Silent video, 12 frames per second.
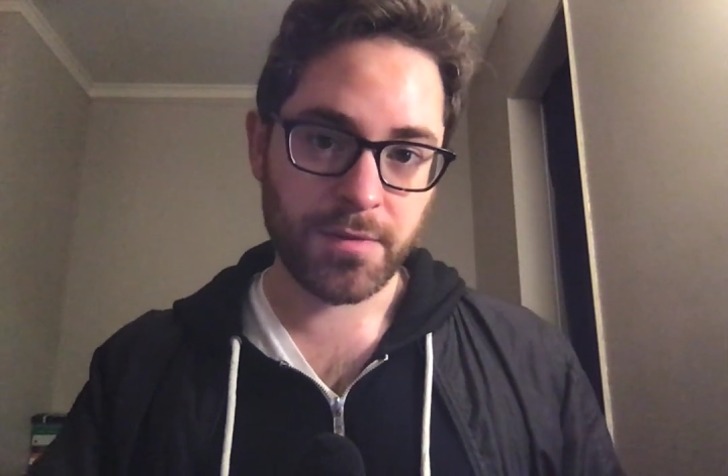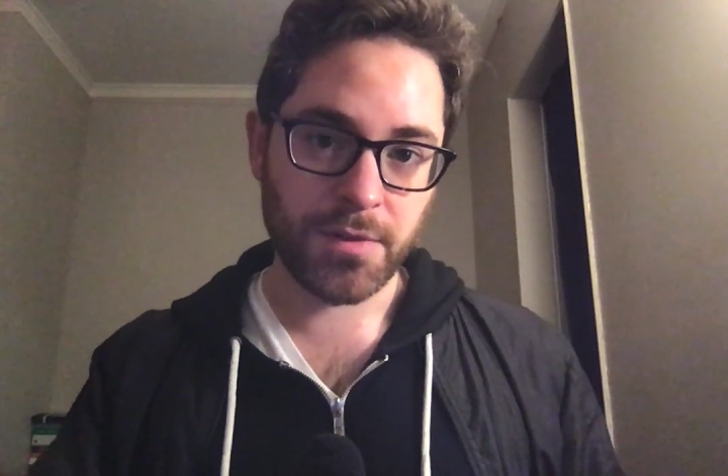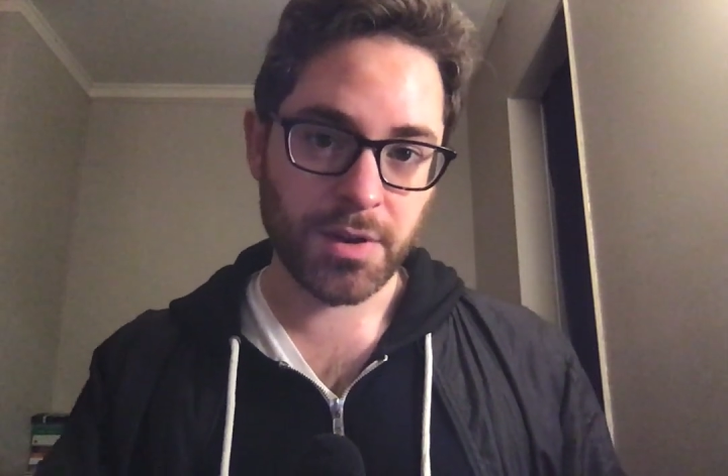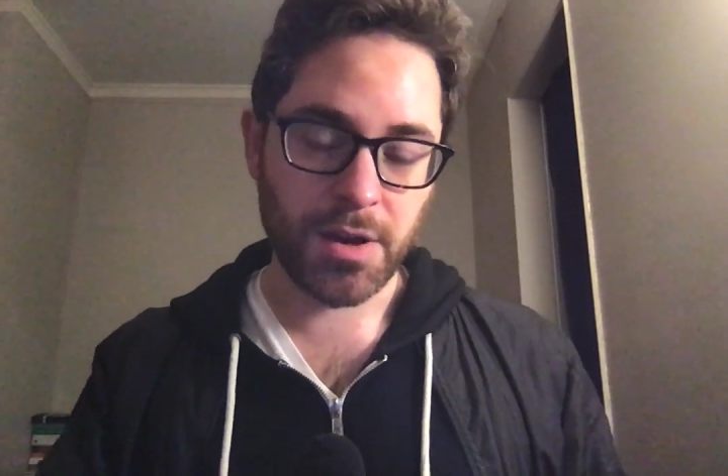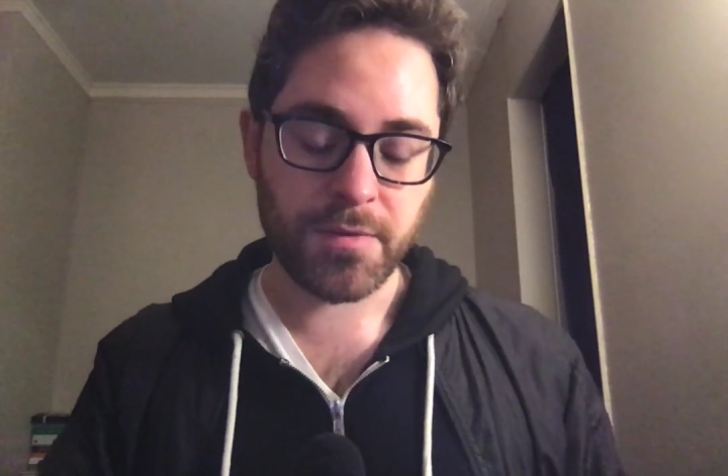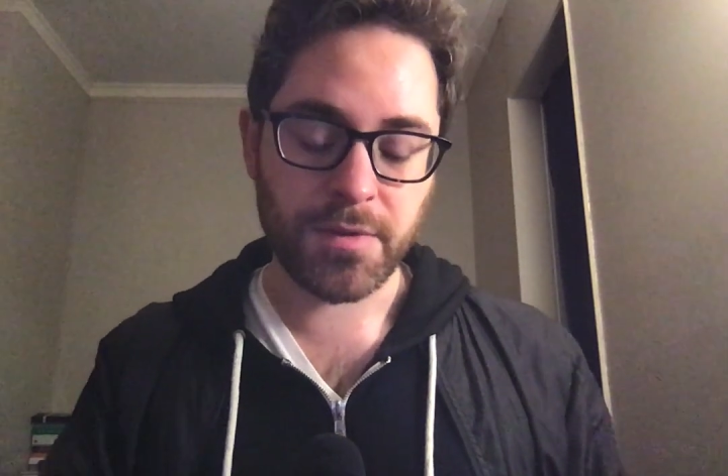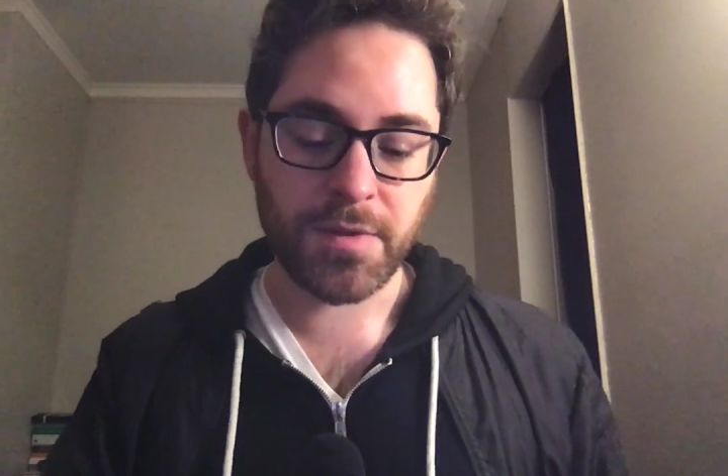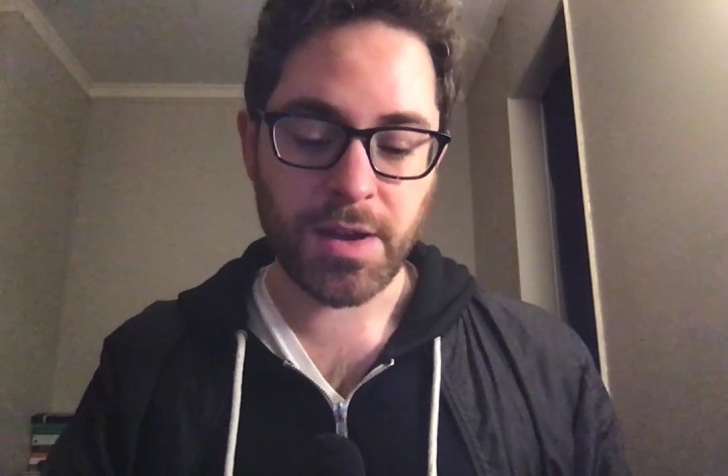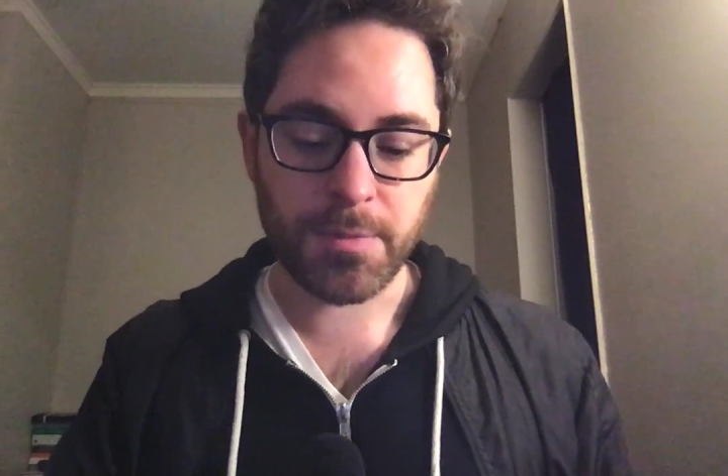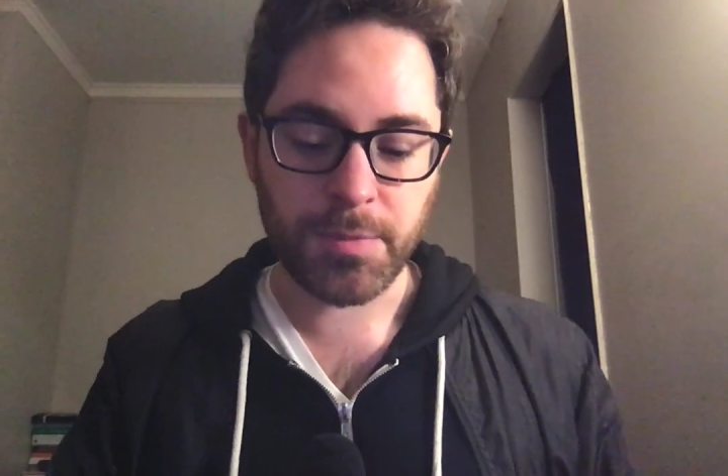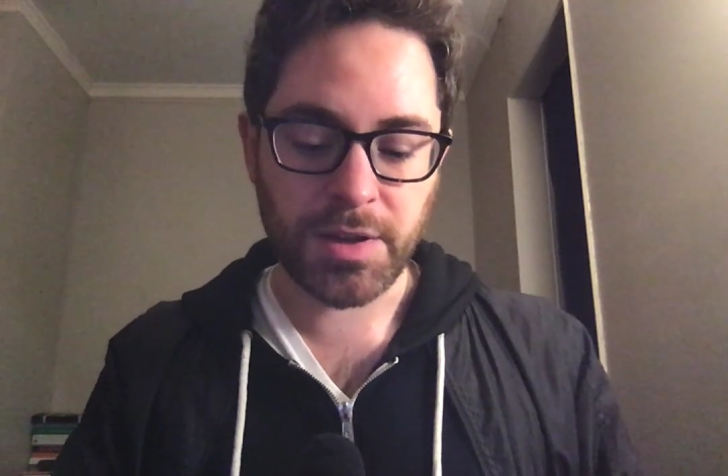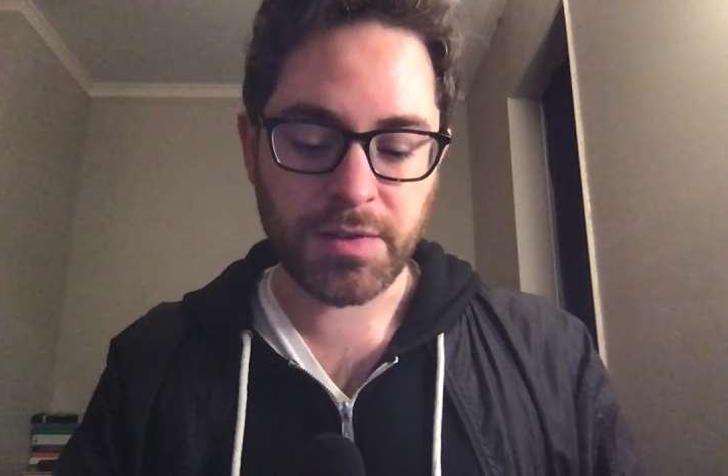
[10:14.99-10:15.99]
for love if
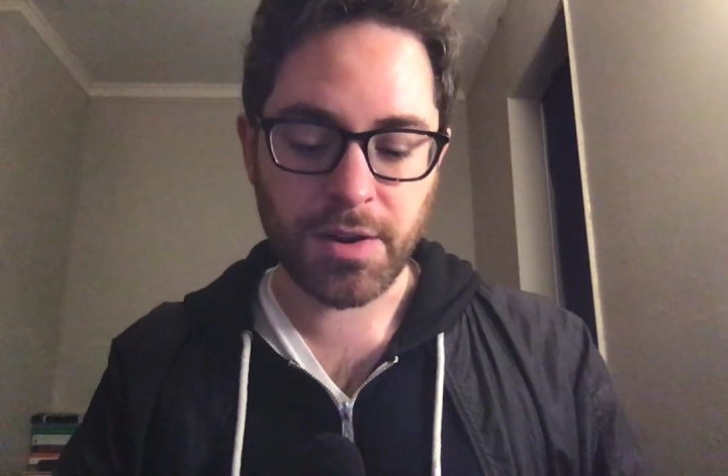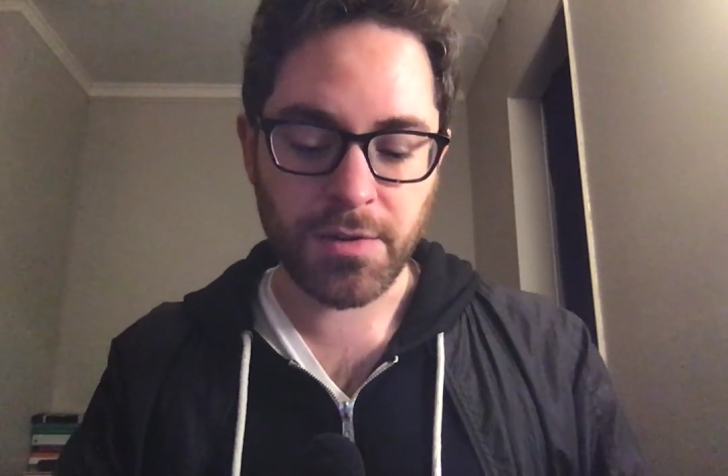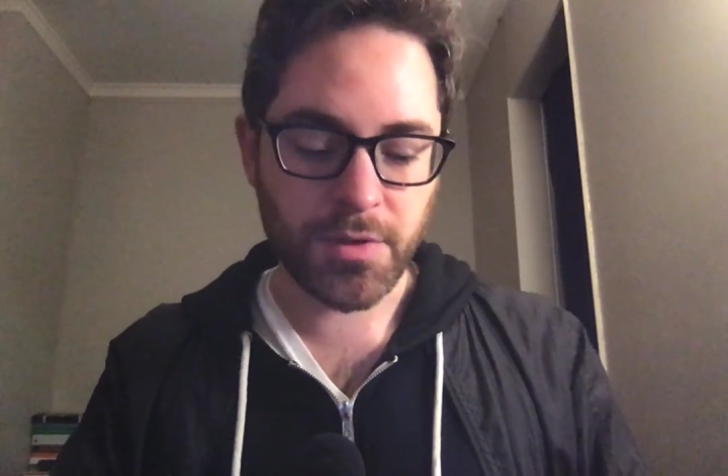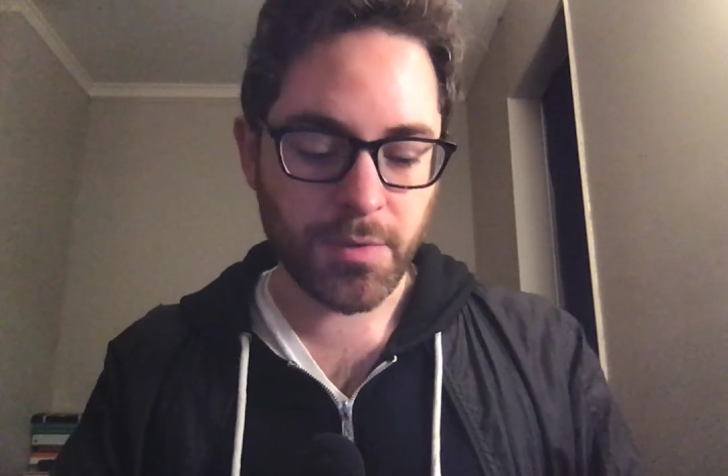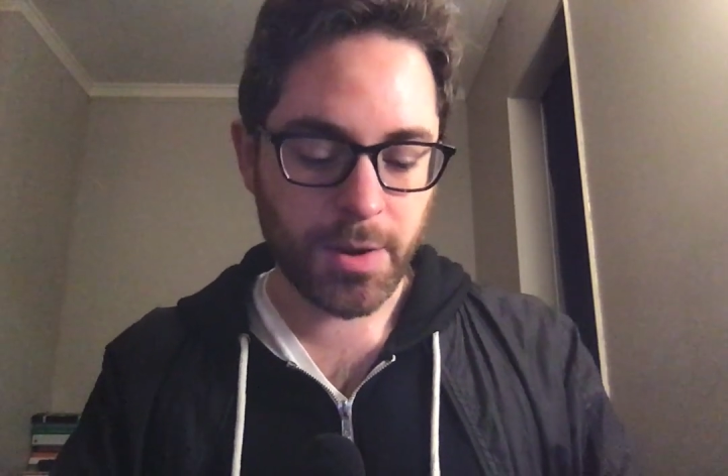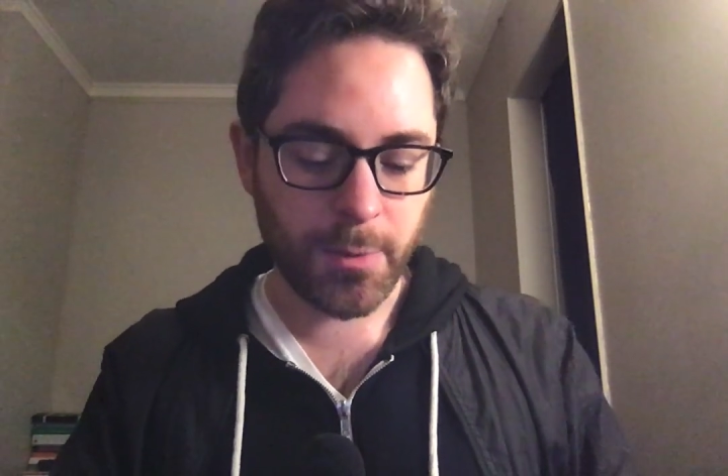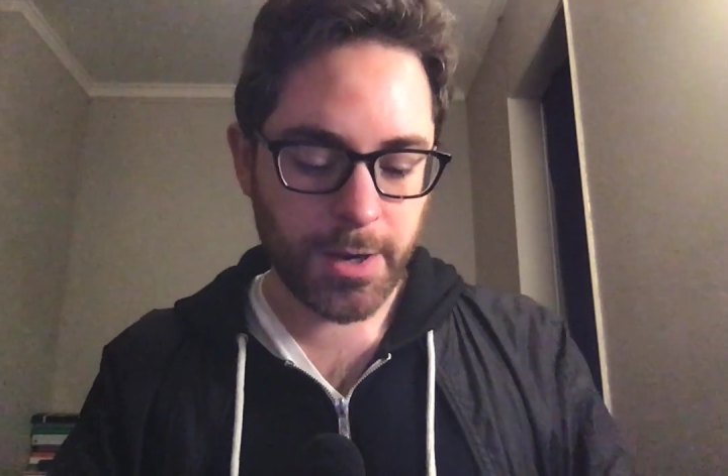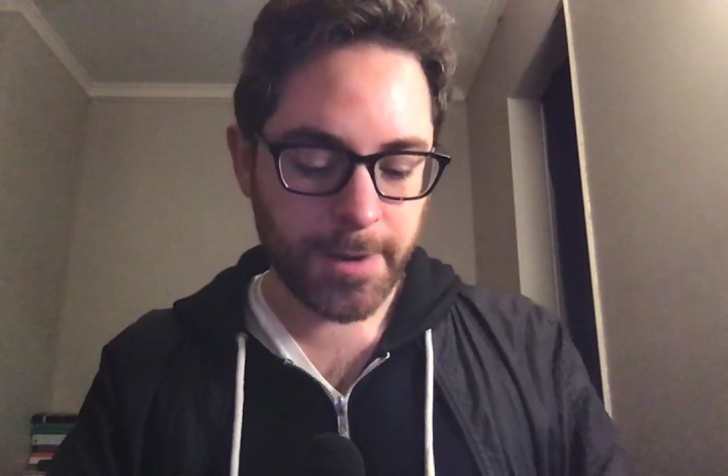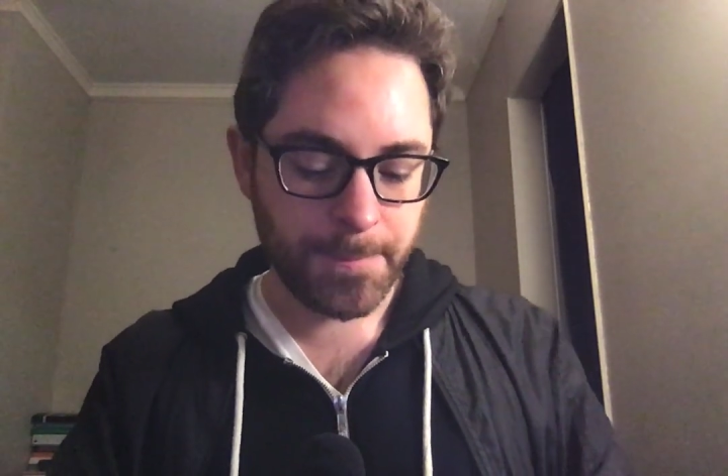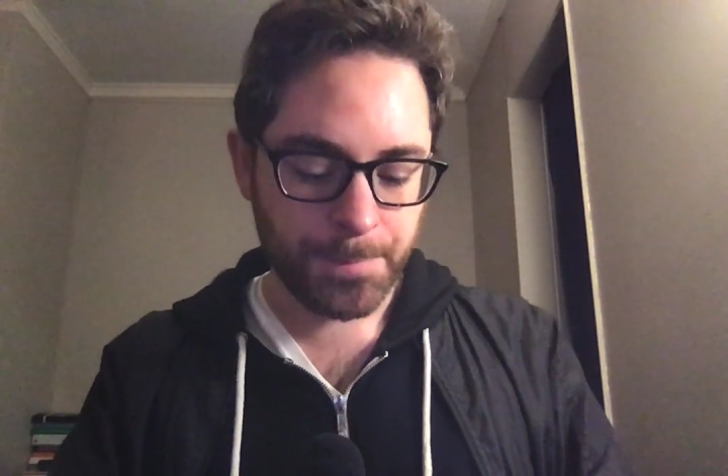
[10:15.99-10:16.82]
that plays out in the right way.